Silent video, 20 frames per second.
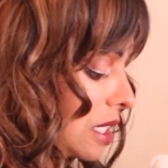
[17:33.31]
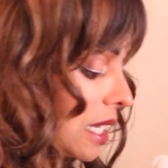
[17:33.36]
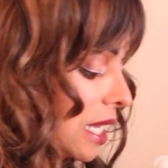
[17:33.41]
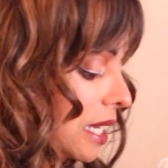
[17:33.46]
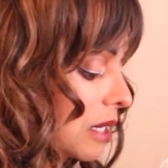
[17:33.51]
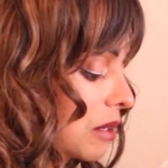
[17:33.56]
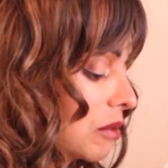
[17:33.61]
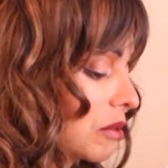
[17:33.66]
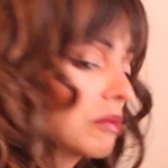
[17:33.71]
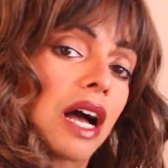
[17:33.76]
And
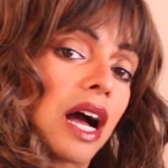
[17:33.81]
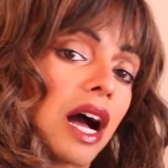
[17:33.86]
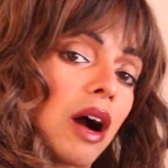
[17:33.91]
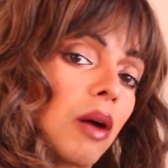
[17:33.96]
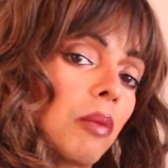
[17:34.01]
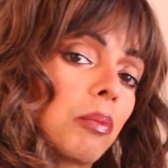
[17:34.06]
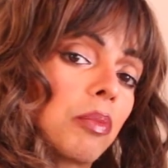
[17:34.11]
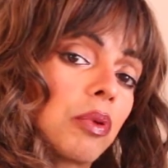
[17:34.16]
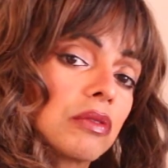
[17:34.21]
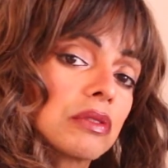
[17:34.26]

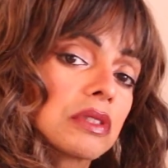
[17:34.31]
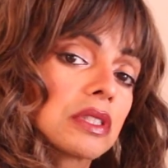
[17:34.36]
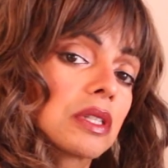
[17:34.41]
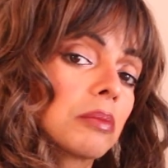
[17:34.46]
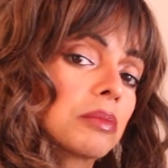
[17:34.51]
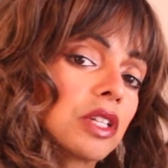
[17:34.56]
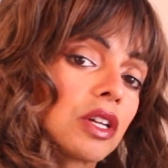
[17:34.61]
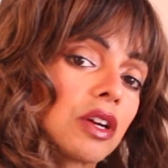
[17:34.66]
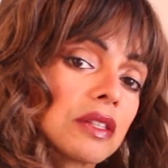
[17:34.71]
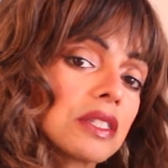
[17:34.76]
I'll put
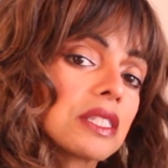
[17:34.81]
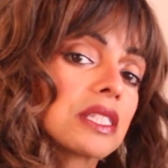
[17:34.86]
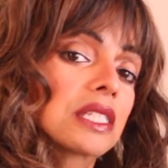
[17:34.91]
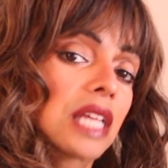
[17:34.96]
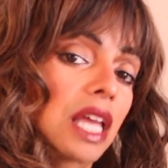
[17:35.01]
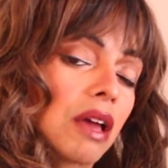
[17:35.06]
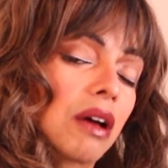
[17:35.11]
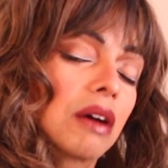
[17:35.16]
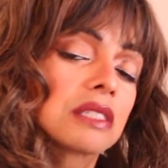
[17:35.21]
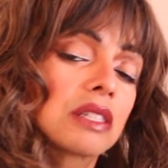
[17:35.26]
something on the
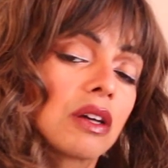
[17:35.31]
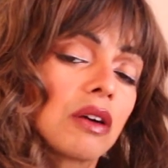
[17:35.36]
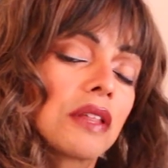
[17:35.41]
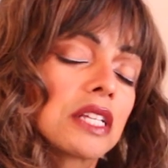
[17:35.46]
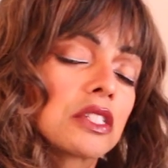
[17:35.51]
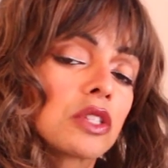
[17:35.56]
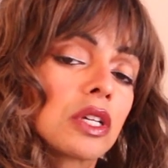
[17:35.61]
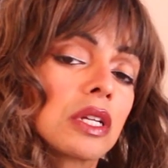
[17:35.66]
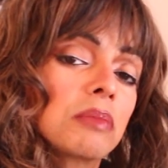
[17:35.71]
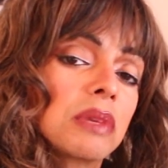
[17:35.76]
scale and say, oh,
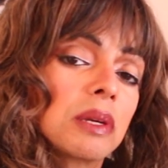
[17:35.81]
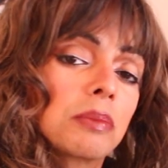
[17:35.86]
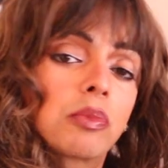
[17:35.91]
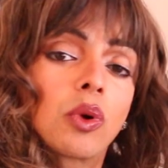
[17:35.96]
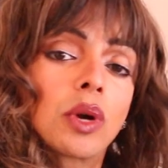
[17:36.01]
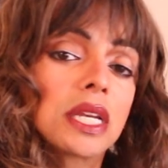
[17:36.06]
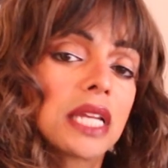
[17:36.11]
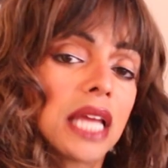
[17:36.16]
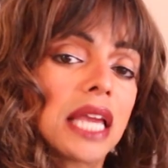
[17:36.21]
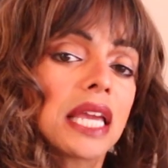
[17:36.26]
that's going to be
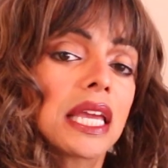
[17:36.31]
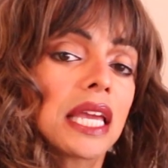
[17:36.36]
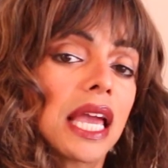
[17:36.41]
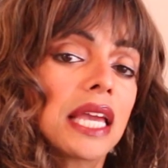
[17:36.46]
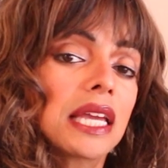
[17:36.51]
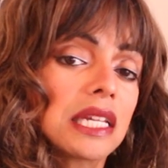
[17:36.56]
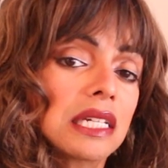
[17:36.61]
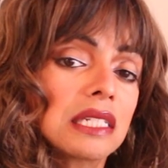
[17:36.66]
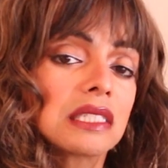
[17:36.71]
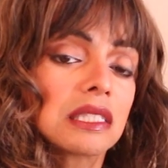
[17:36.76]

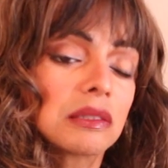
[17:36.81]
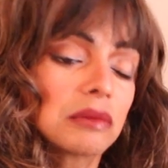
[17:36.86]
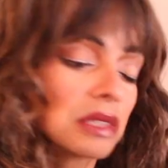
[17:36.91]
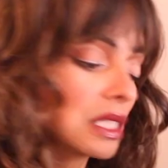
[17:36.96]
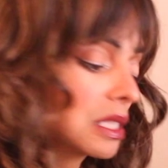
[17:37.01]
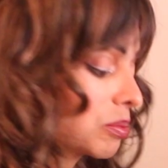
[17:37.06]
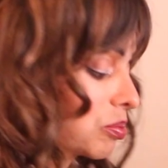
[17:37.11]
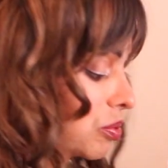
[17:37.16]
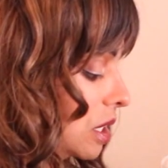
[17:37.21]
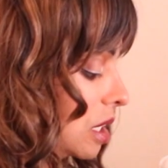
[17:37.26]
0.88, and
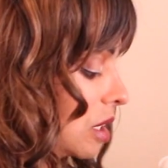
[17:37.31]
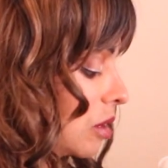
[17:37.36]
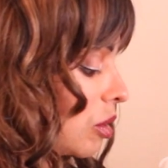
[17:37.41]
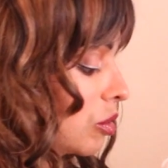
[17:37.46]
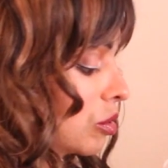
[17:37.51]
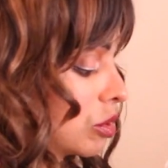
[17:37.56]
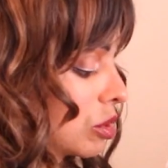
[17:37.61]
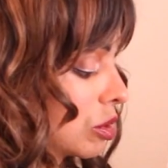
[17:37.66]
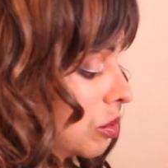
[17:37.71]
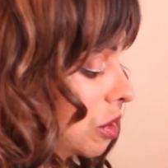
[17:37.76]
it's pretty
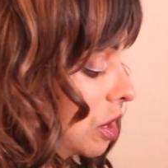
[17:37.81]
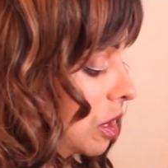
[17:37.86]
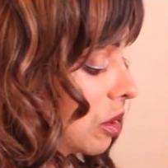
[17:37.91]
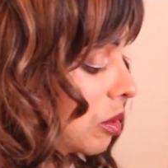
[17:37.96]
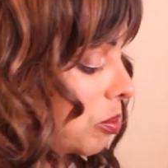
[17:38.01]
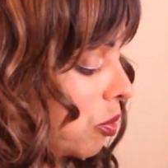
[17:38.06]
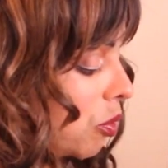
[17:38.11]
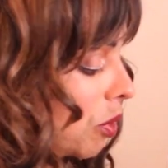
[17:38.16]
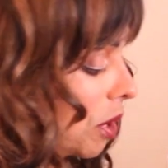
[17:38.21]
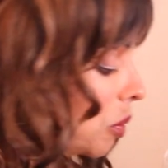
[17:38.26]
close to it,
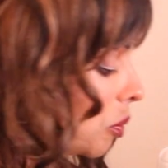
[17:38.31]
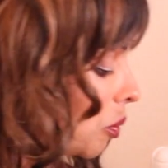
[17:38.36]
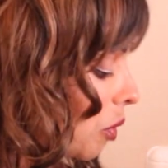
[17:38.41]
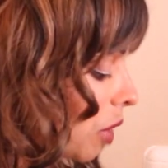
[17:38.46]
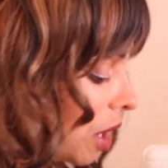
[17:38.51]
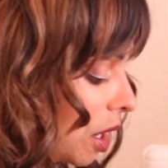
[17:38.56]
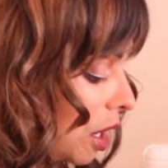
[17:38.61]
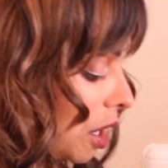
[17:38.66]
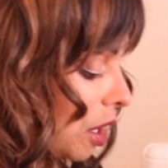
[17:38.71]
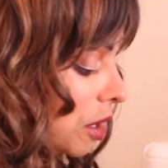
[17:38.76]
or
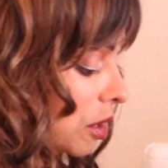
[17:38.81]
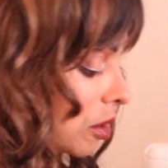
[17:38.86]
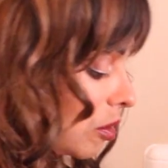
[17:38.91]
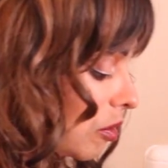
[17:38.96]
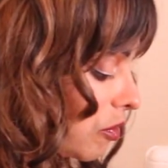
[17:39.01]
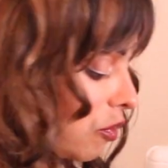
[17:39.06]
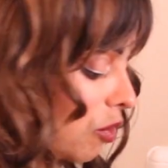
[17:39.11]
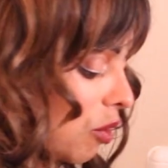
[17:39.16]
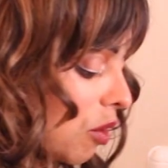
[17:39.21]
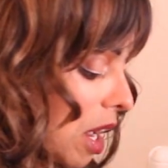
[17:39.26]
0.1,
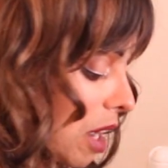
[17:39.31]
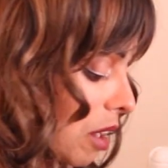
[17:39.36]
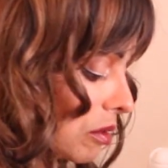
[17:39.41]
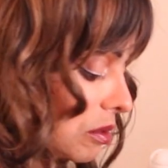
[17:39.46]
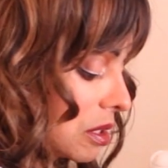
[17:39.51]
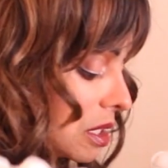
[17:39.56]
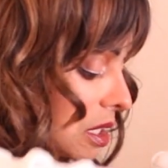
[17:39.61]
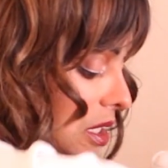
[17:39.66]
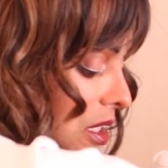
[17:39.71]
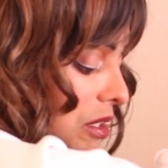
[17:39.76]
or 4
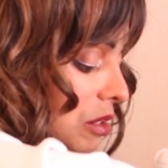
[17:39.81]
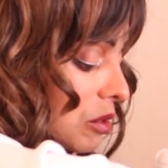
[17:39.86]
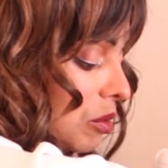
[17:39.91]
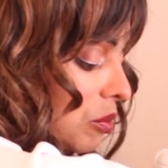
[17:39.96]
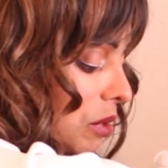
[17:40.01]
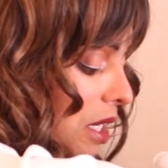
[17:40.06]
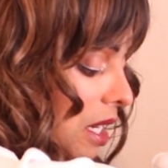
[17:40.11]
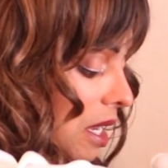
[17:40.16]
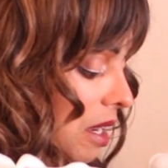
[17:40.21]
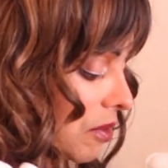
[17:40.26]
ounces, or
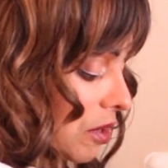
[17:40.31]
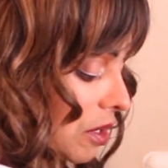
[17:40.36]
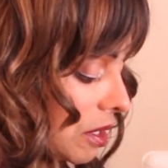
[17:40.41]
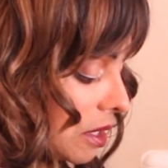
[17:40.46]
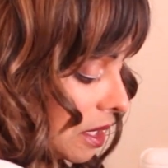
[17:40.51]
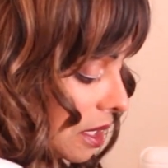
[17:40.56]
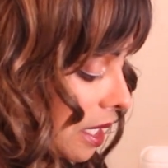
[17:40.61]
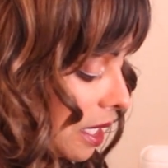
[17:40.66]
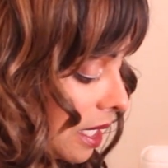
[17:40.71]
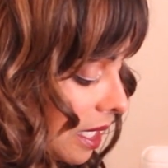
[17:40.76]
whatever.
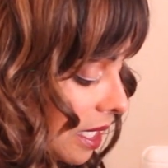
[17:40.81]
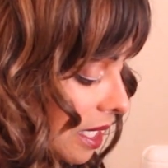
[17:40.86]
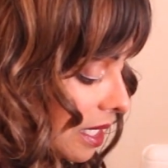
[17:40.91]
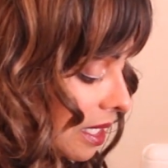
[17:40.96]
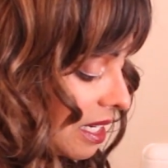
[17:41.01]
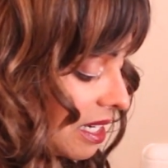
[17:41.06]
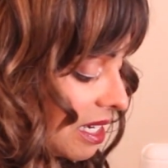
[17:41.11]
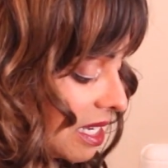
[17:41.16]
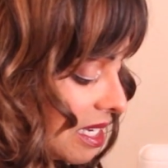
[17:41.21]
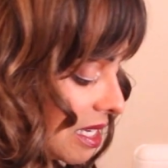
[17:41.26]
And
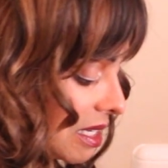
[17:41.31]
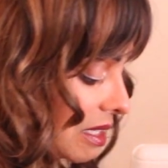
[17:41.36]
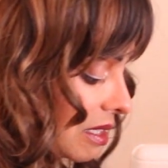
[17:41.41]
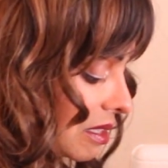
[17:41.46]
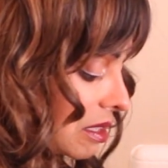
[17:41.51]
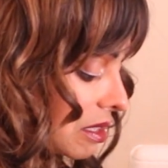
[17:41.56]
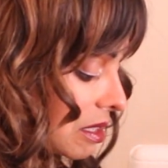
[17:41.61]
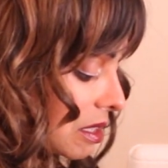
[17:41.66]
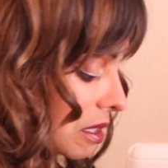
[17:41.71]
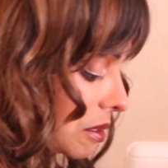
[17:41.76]
it
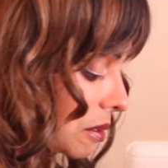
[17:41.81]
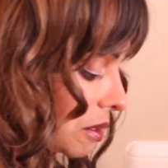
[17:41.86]
is.